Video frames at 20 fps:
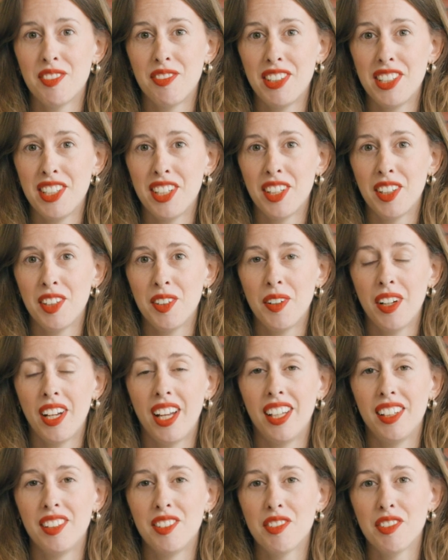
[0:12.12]
video
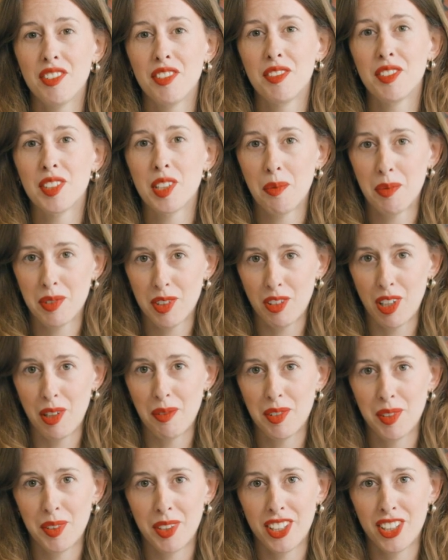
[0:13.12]
and
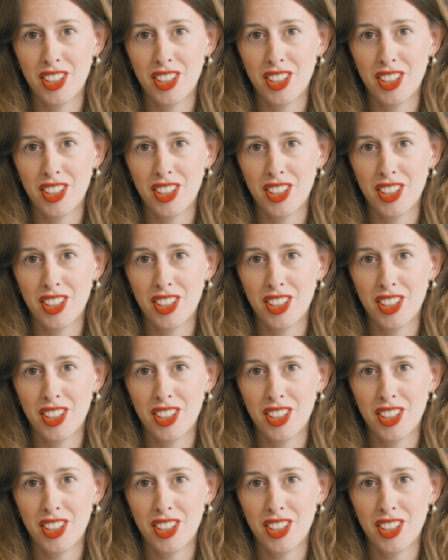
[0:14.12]
subscribe to our